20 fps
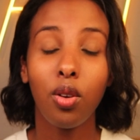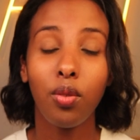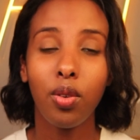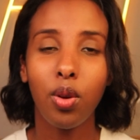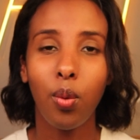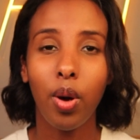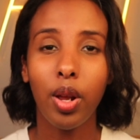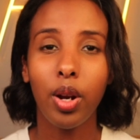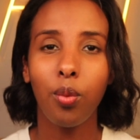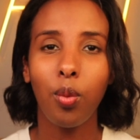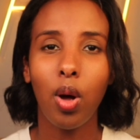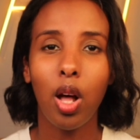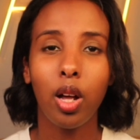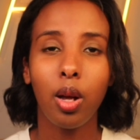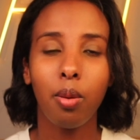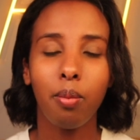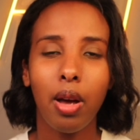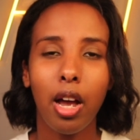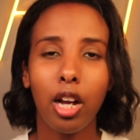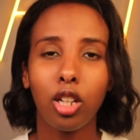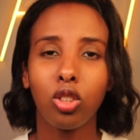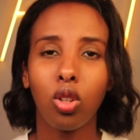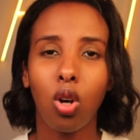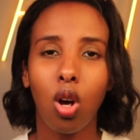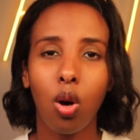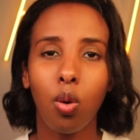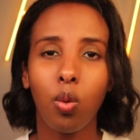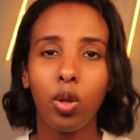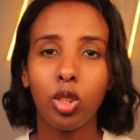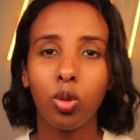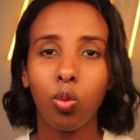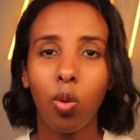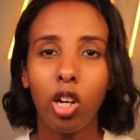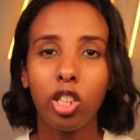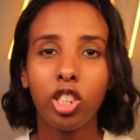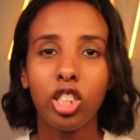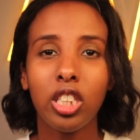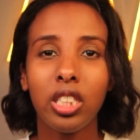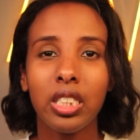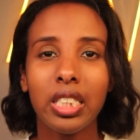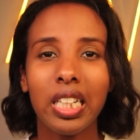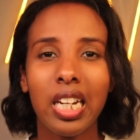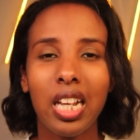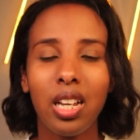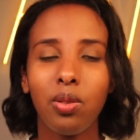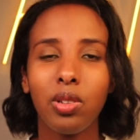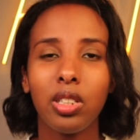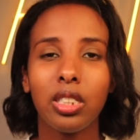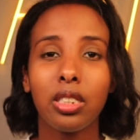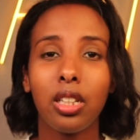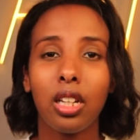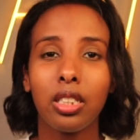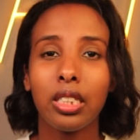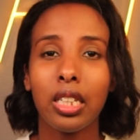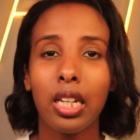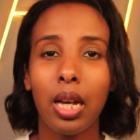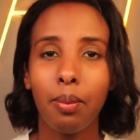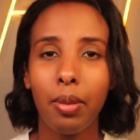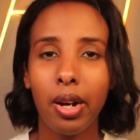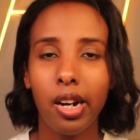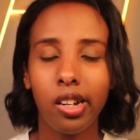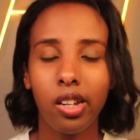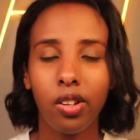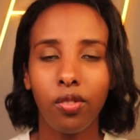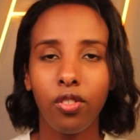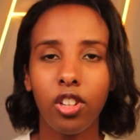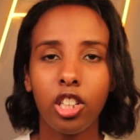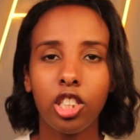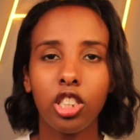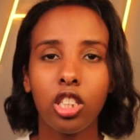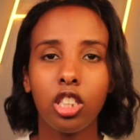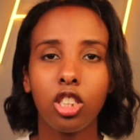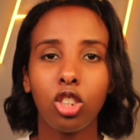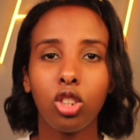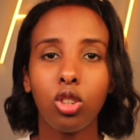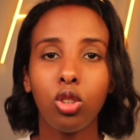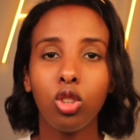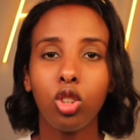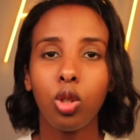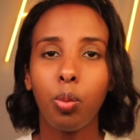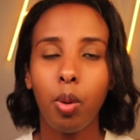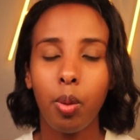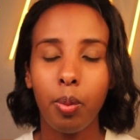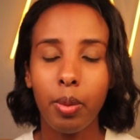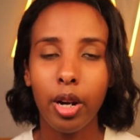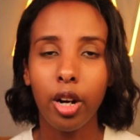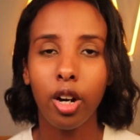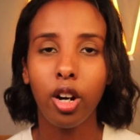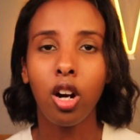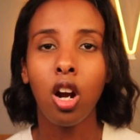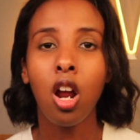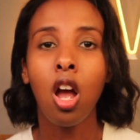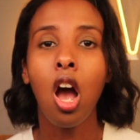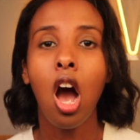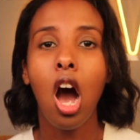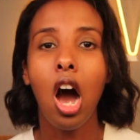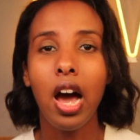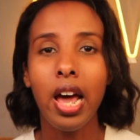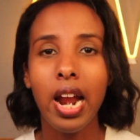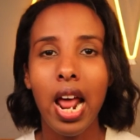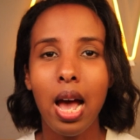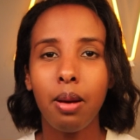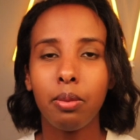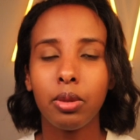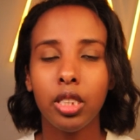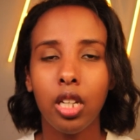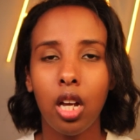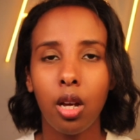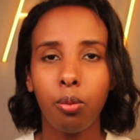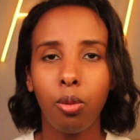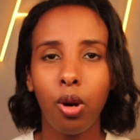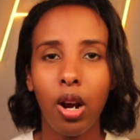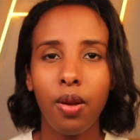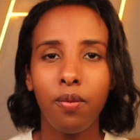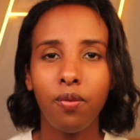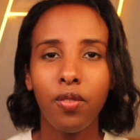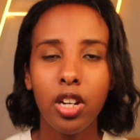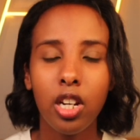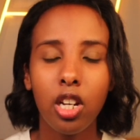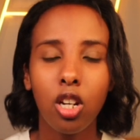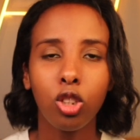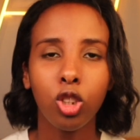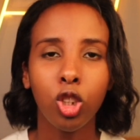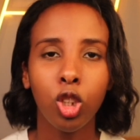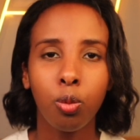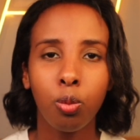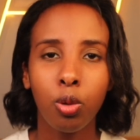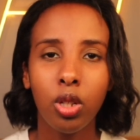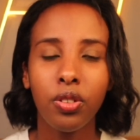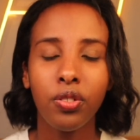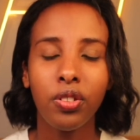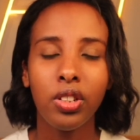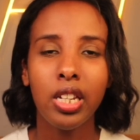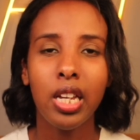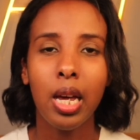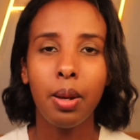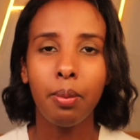everyone and welcome back to Always Watching. Today we're discussing American Fiction, soon to premiere on Amazon Prime Video. So briefly,